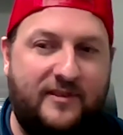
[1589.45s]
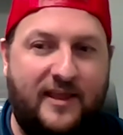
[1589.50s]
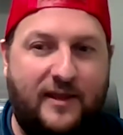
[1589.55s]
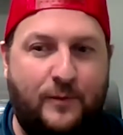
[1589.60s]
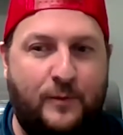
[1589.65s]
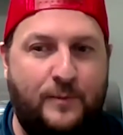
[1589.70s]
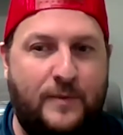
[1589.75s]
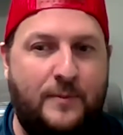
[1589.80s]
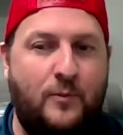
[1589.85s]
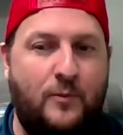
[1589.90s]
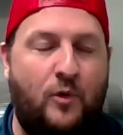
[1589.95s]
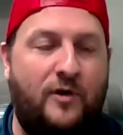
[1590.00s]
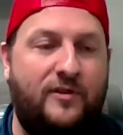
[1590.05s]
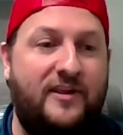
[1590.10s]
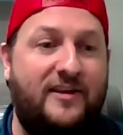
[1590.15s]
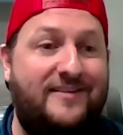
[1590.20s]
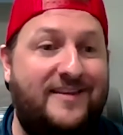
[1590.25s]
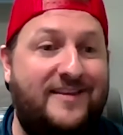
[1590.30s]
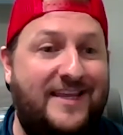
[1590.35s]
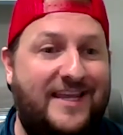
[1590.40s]
they would be more
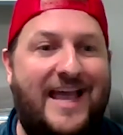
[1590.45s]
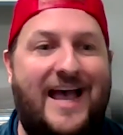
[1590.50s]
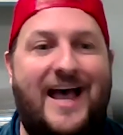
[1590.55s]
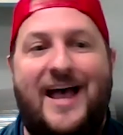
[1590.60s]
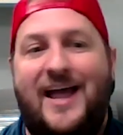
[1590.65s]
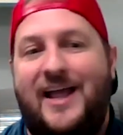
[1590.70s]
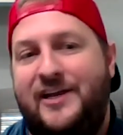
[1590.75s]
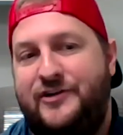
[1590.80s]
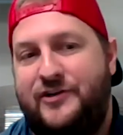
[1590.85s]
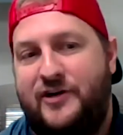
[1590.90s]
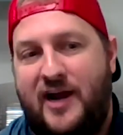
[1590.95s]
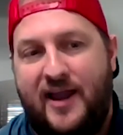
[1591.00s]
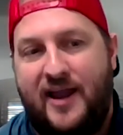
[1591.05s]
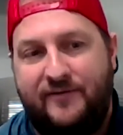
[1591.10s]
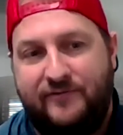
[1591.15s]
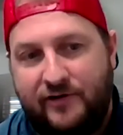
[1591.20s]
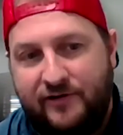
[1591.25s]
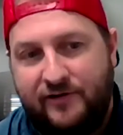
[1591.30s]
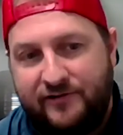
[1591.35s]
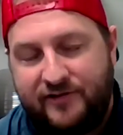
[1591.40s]
the DI
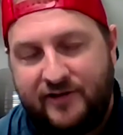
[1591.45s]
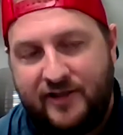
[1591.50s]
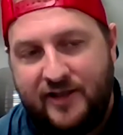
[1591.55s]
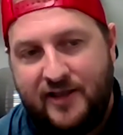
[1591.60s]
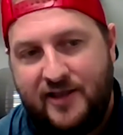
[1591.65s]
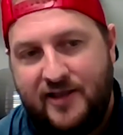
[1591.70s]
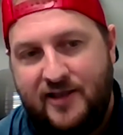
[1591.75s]
drivers.